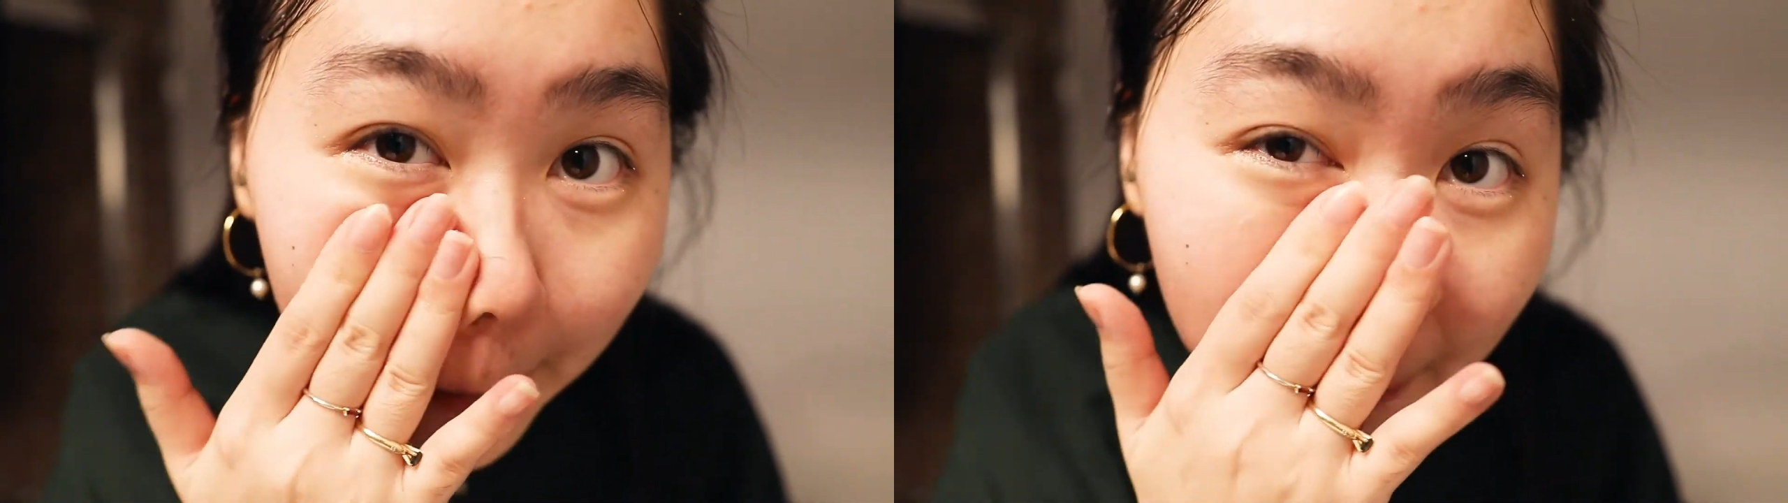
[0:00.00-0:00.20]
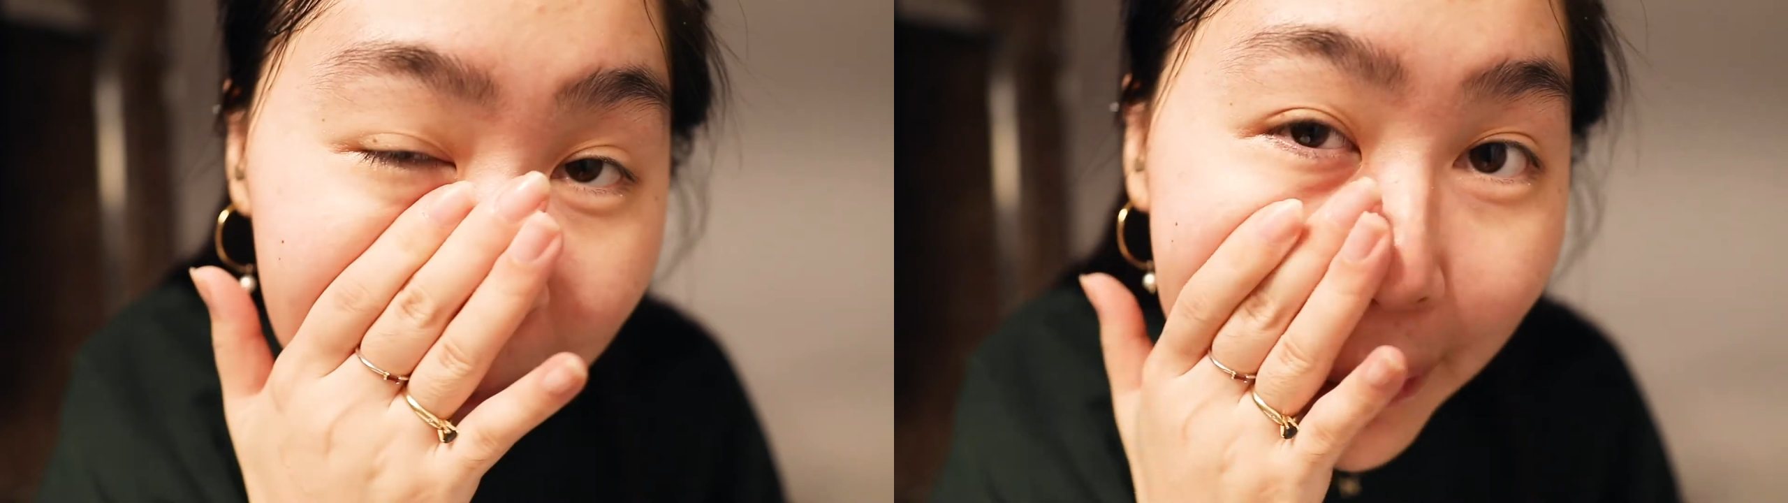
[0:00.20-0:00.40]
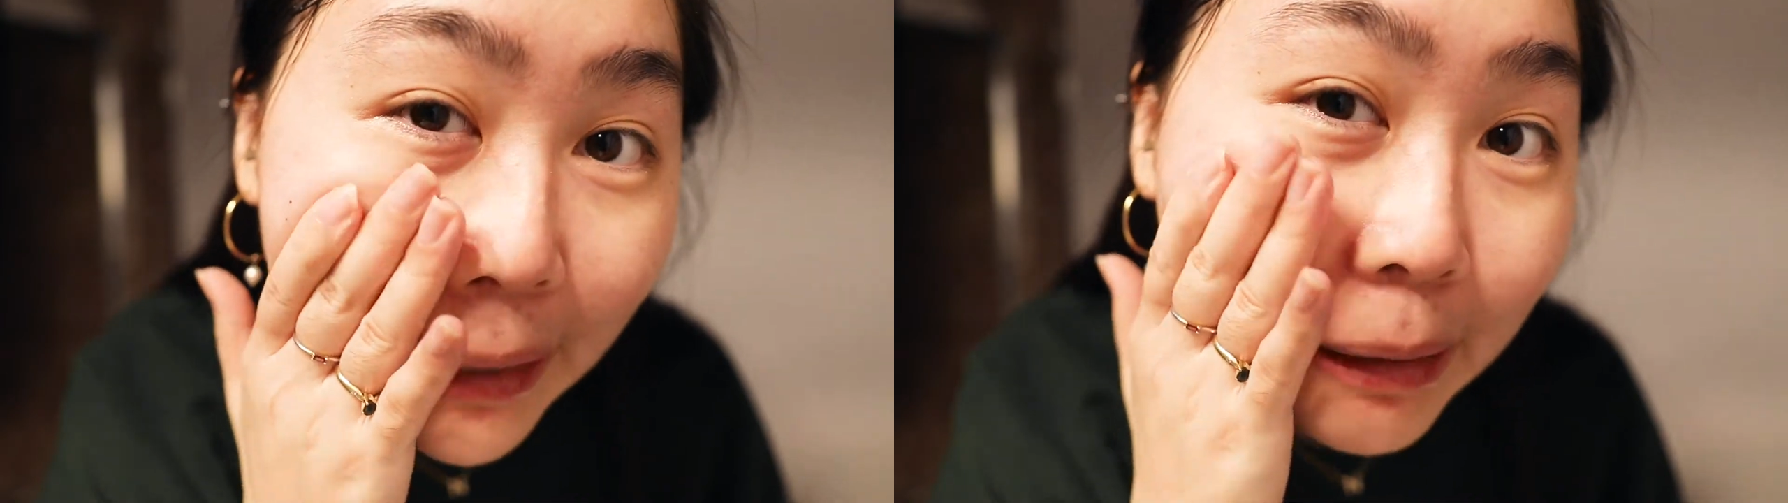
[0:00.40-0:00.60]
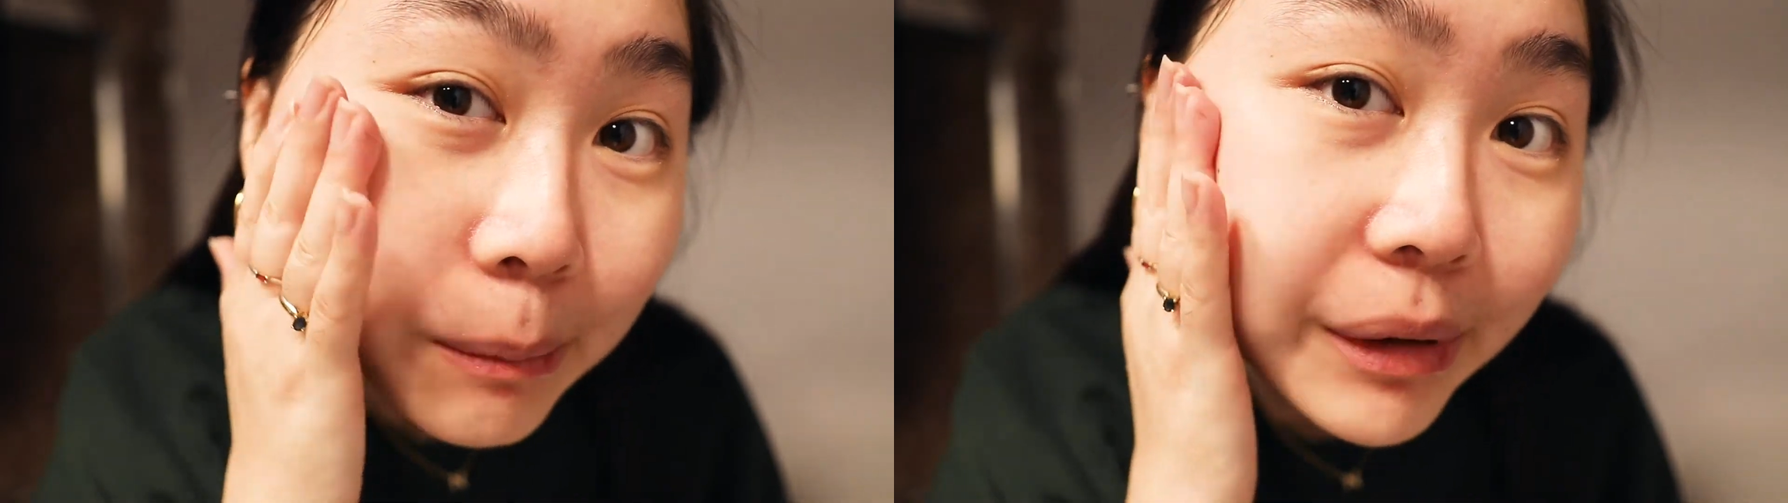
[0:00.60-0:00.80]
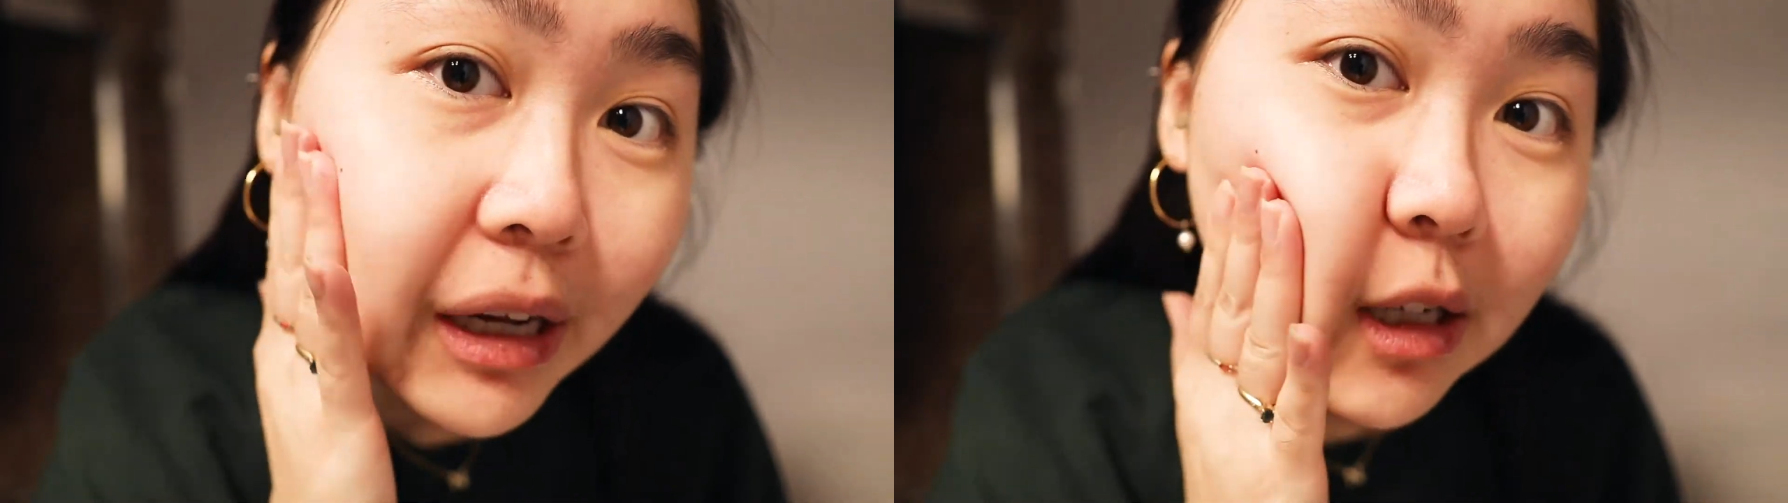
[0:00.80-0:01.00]
Am I like
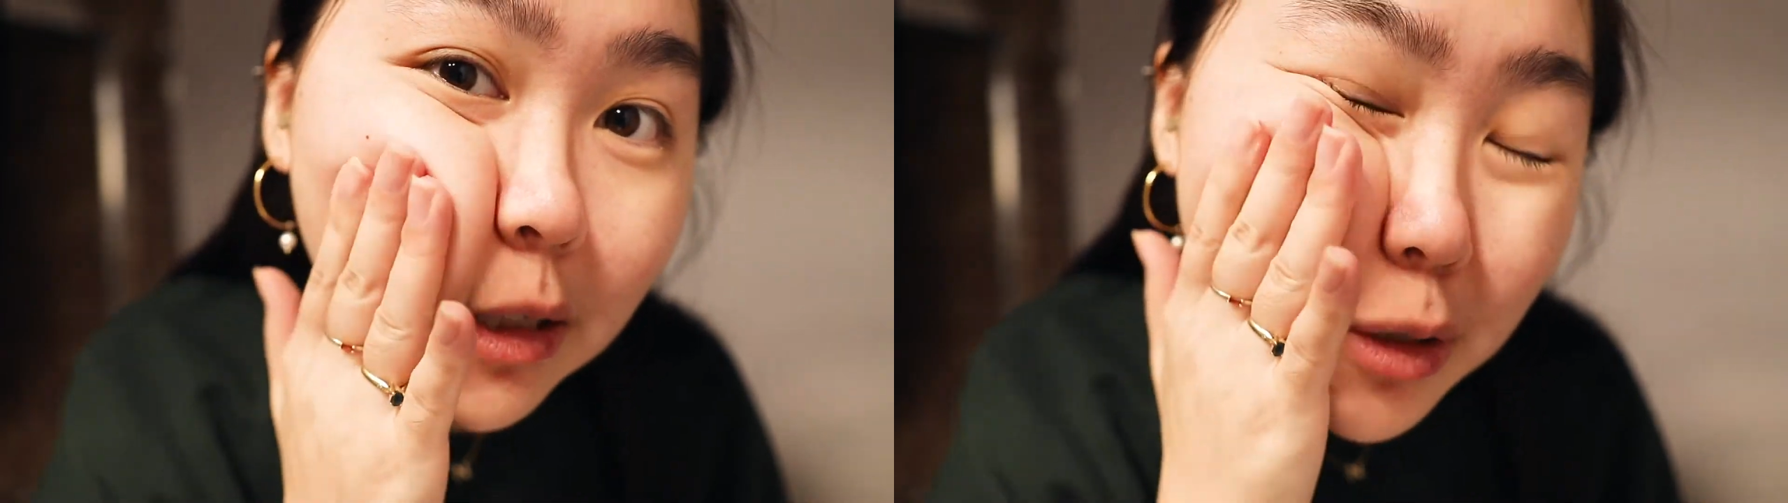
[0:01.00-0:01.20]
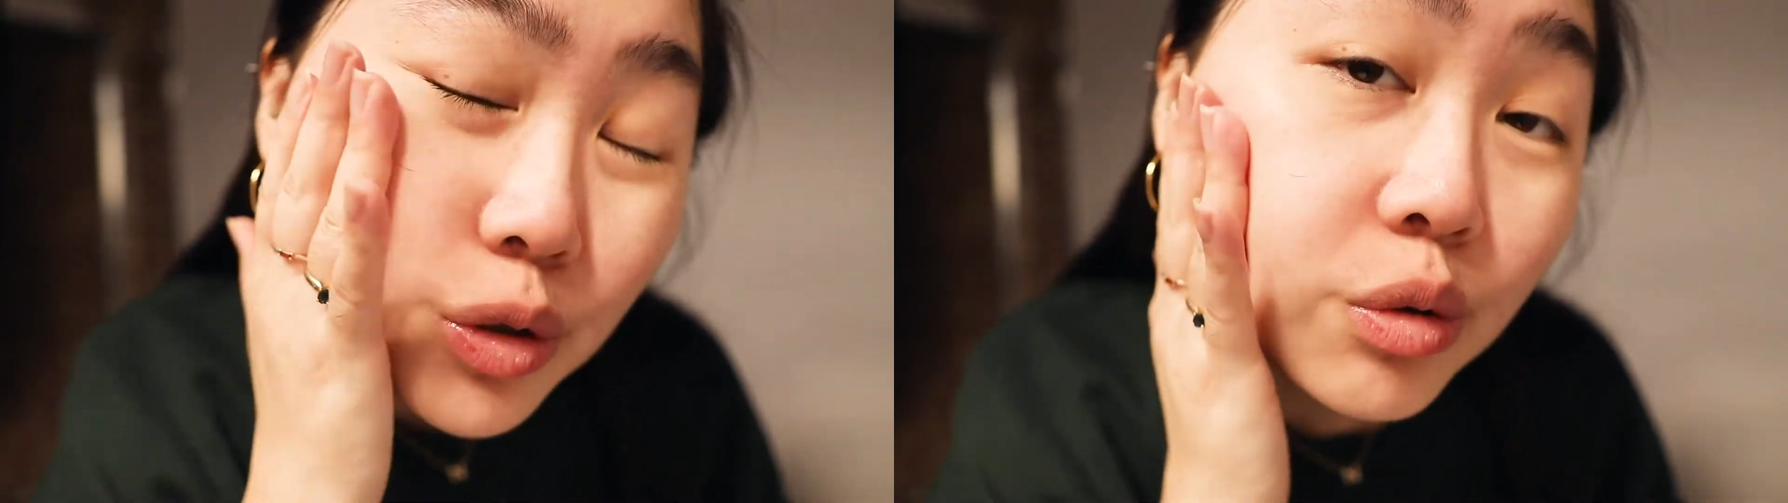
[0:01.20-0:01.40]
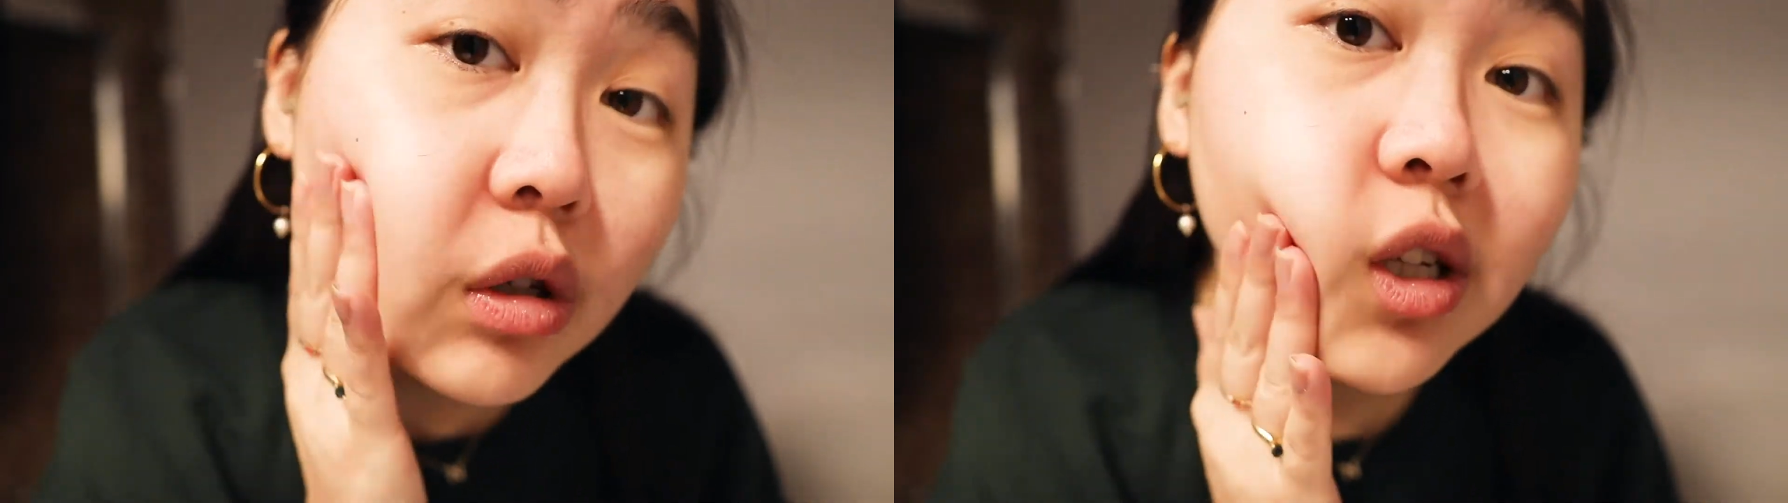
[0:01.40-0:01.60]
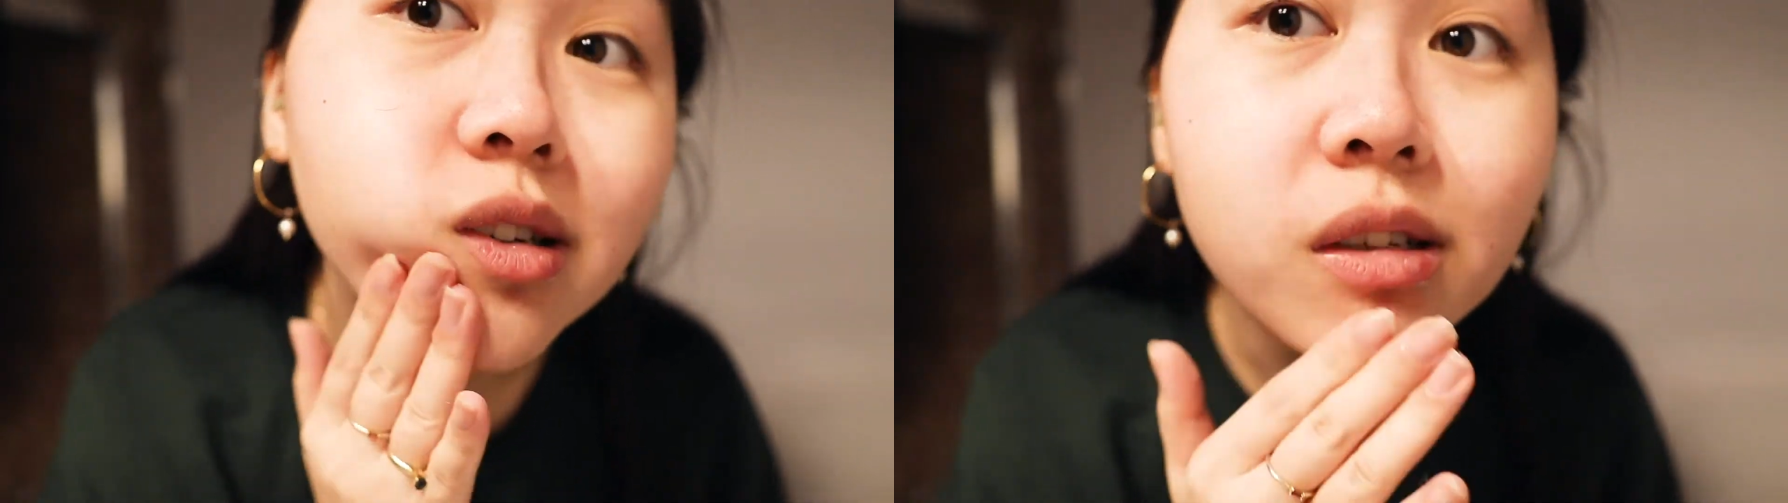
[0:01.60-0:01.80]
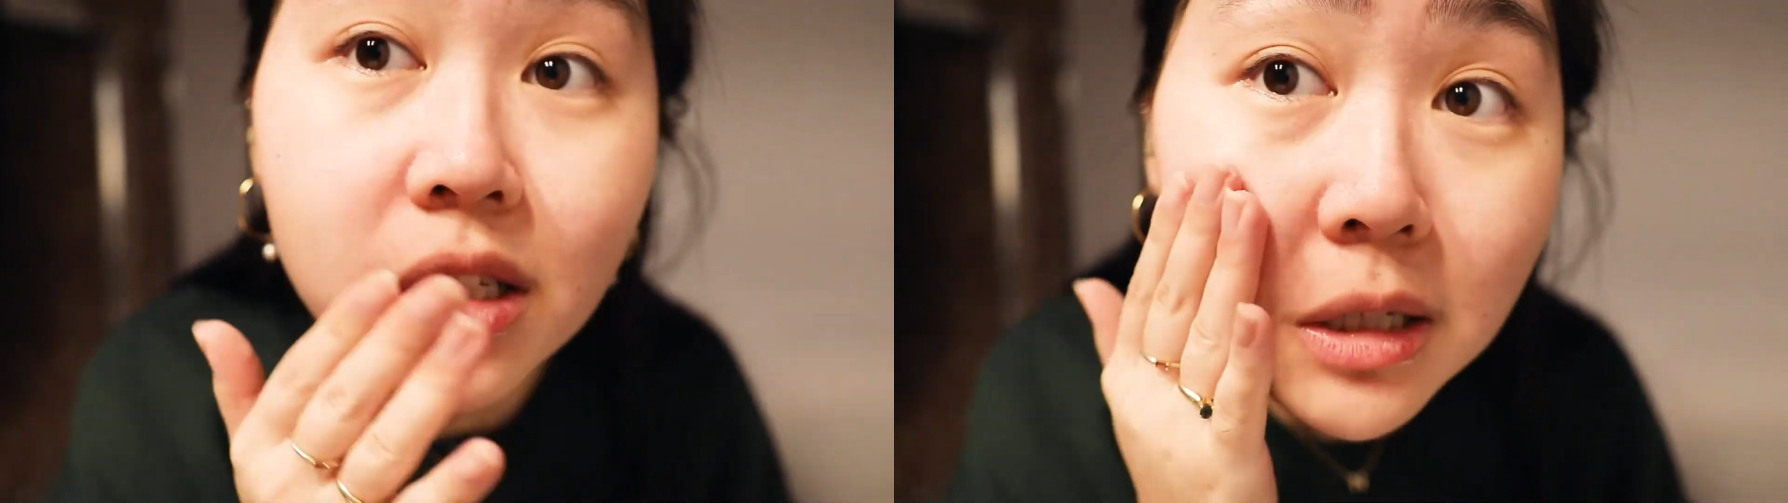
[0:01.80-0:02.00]
being too
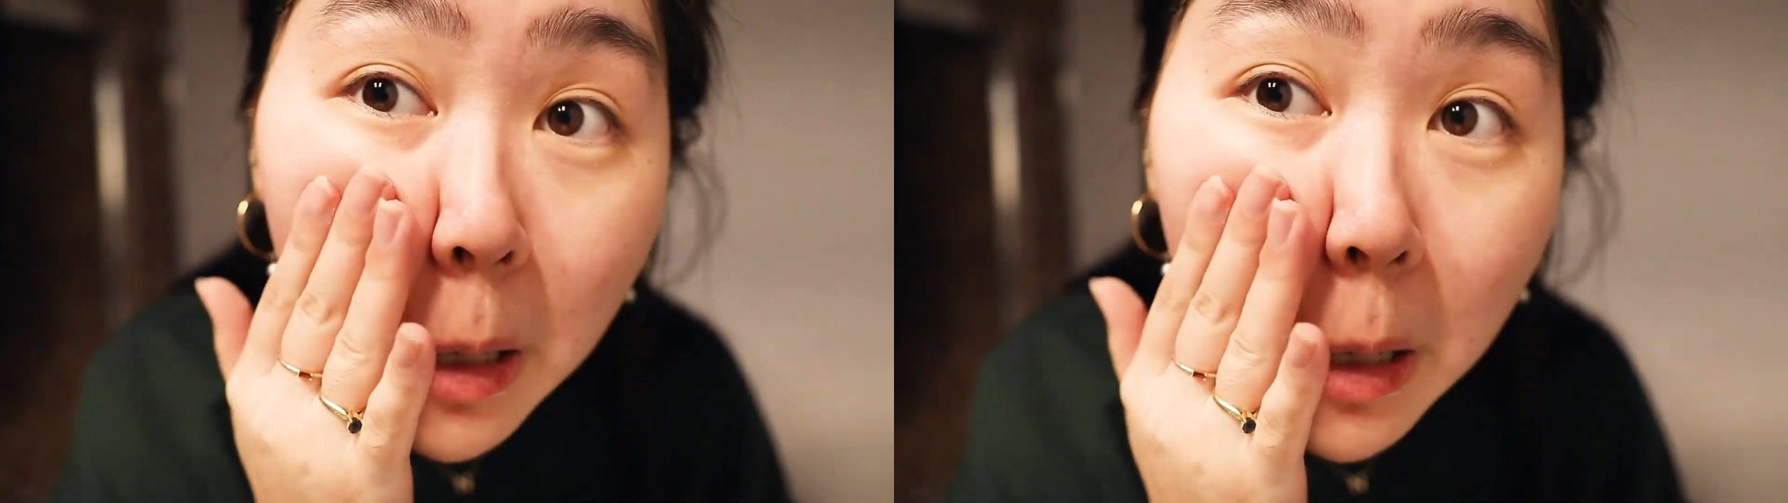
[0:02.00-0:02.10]
close?